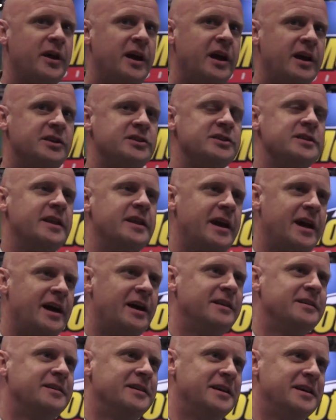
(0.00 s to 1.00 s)
age and
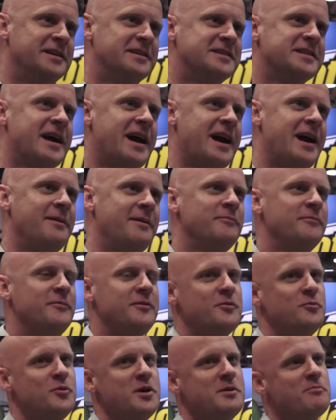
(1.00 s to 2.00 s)
that and time,
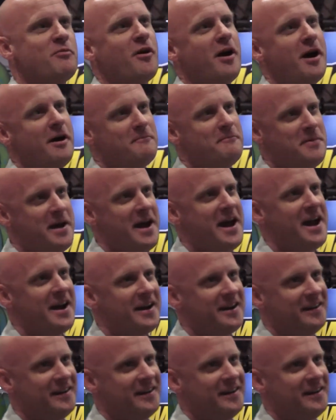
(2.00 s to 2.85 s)
we brought back